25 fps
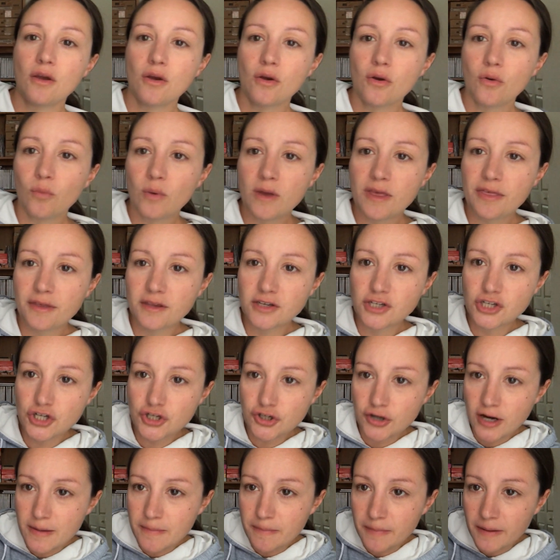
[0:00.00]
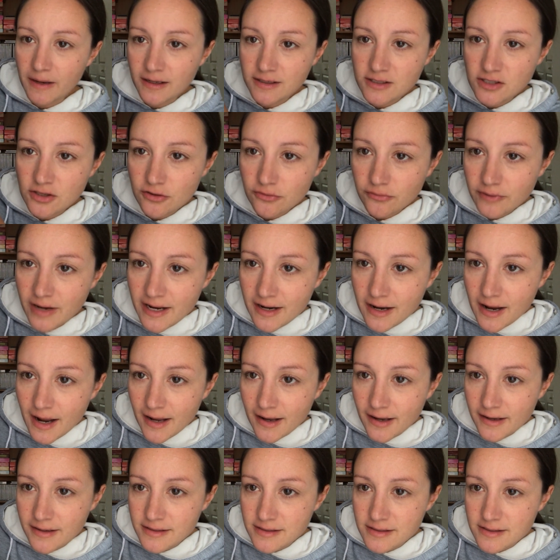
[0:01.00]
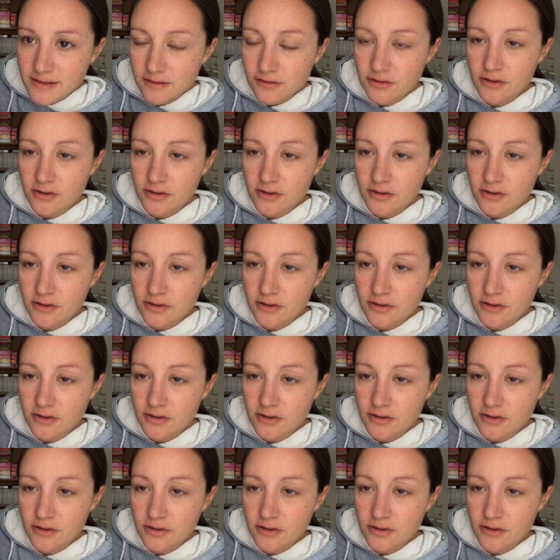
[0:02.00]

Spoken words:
with a striping. So the red has